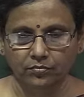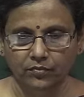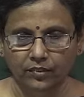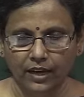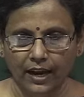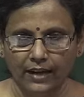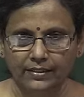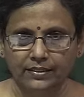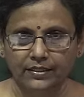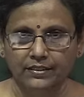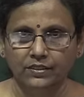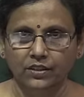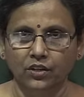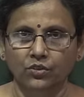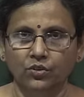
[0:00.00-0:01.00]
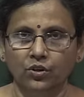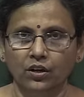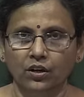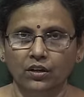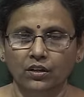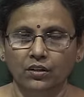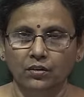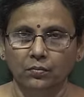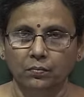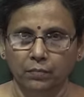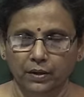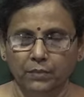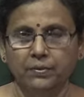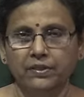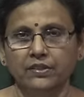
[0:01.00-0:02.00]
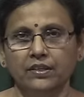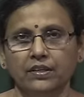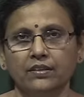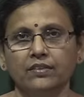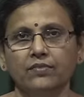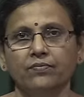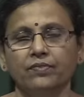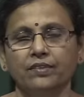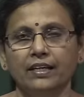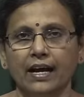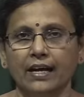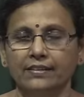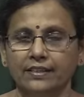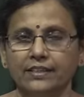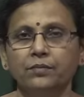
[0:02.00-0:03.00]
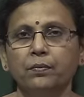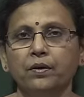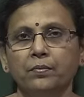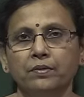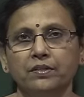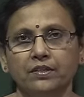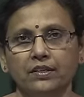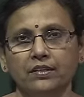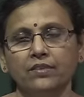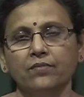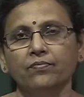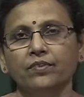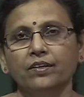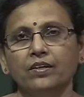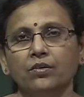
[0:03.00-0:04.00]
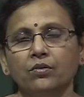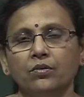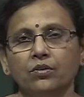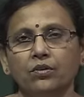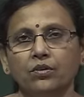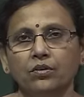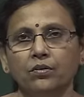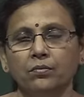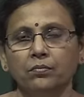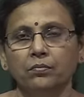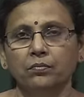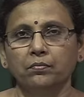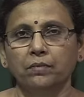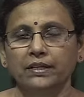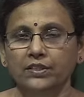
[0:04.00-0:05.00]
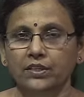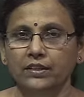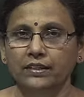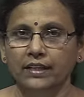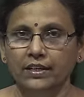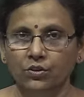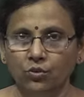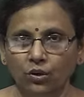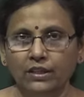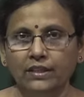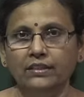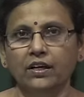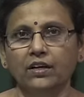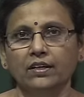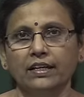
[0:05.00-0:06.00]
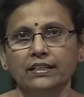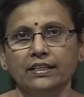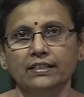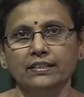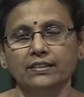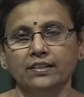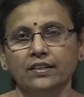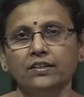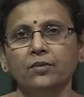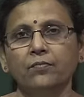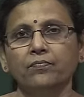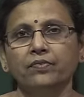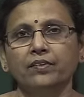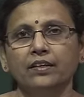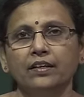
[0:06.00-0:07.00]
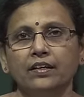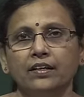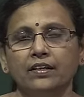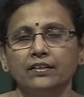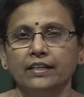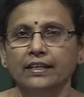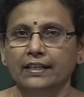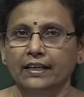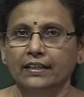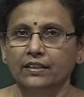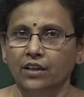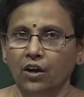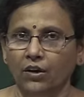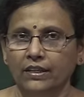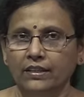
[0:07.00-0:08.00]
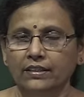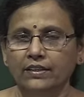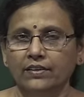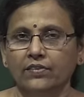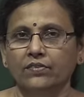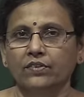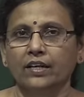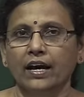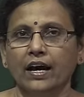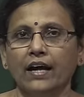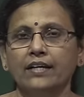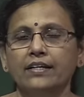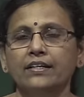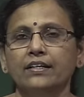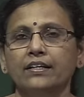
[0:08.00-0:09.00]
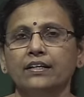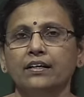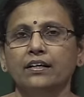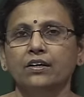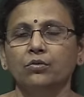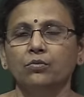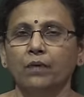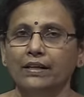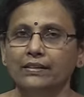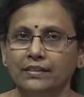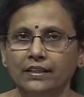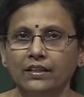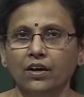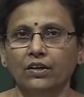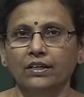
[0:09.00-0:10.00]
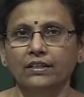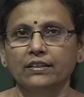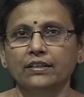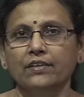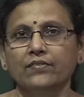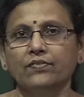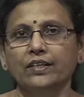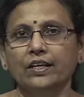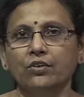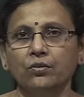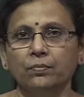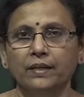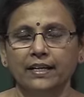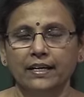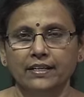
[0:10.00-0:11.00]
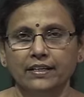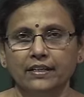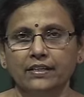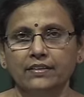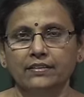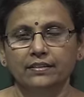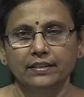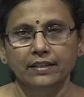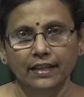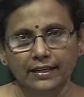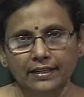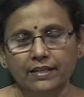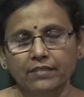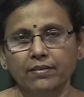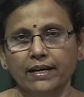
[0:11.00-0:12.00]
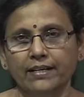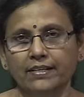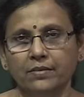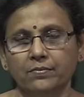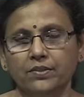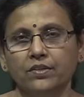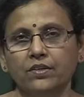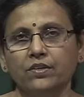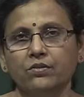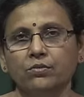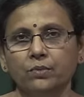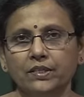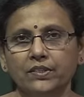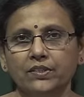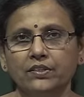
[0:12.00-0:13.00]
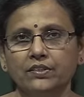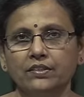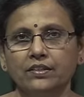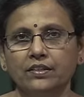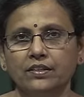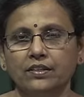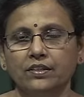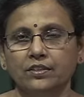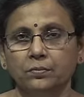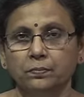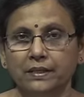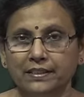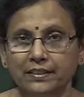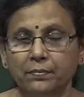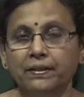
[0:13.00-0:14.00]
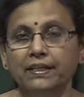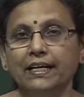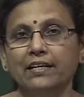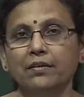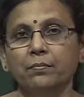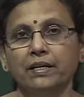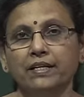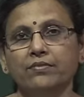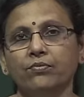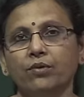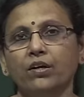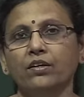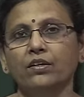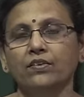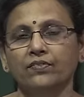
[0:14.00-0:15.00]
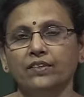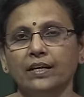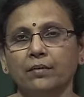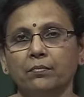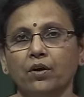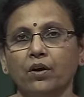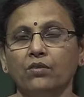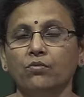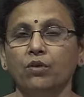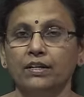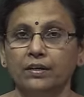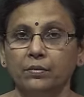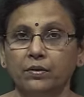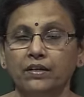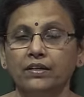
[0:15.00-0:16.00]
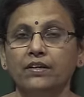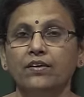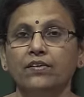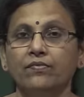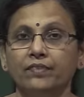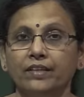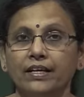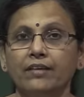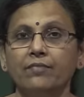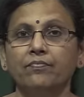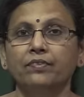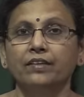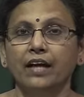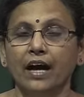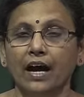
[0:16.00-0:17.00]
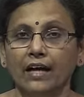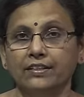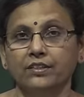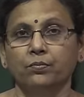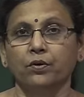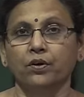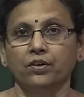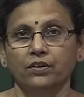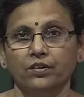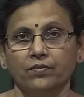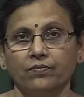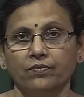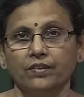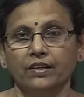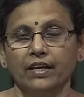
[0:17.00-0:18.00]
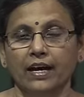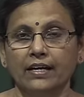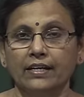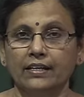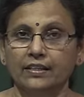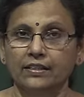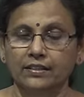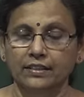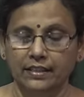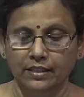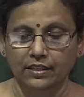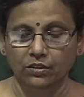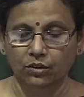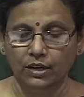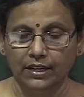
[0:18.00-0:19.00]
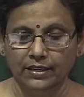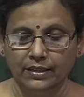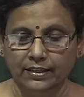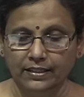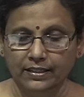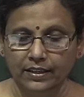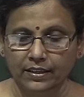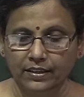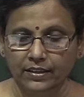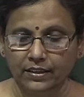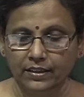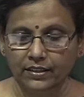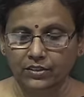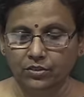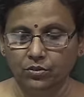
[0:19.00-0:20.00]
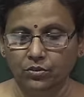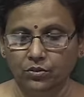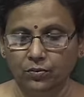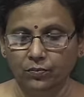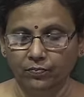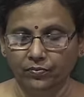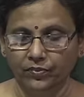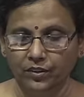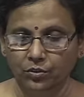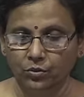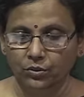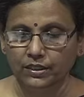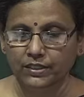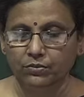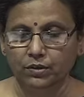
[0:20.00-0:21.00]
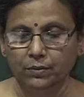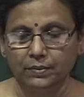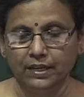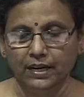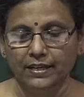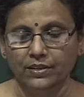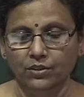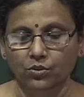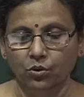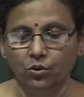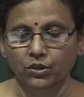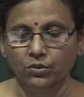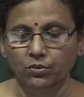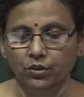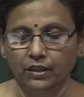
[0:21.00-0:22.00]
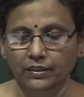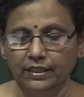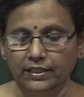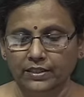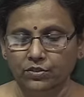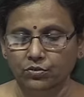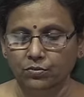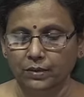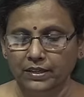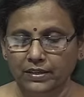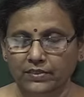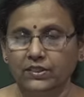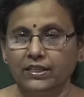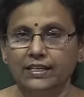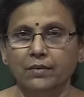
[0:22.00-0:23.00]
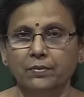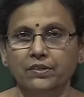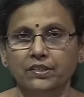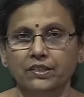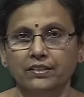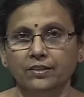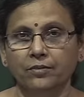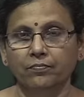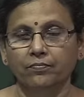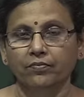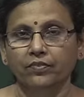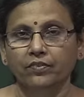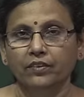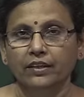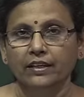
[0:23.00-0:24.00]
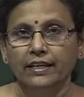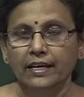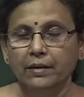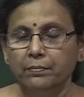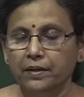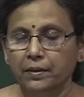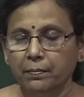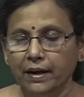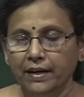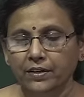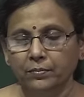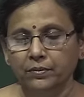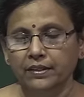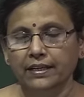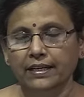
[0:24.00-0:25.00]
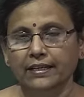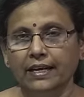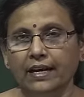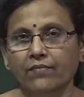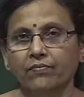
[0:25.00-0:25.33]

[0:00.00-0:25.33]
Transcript: access control permission, their access permission, based on their role in the organization, they can log in, and once they log in, they will be getting selective items which is specifically meant for them or whatever they ask for. And see, look at here, you through this website, though you connect to various databases, every part of the data